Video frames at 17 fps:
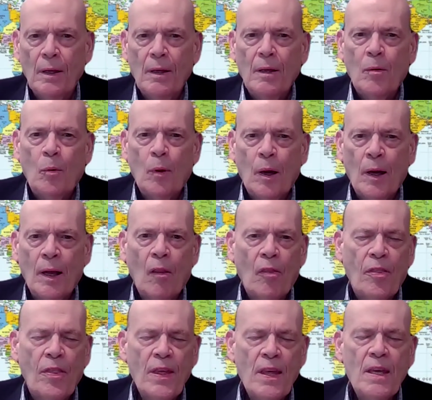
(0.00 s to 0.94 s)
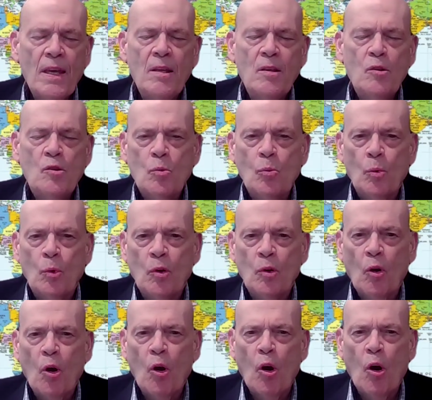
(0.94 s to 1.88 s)
Well, these were
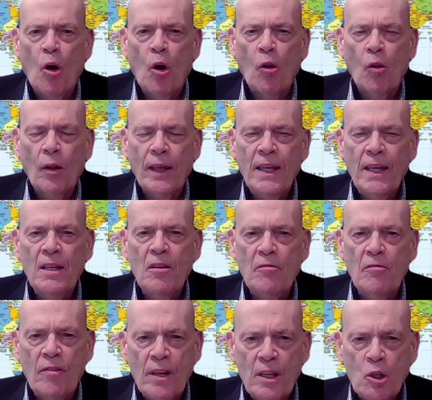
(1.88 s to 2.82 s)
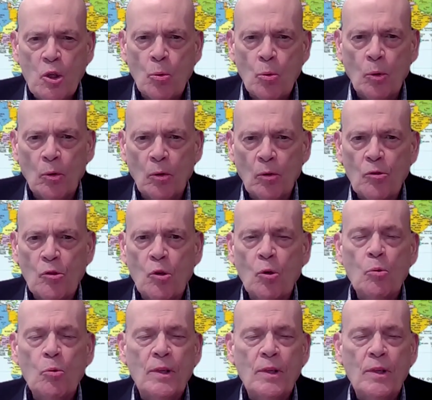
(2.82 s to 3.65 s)
all individuals who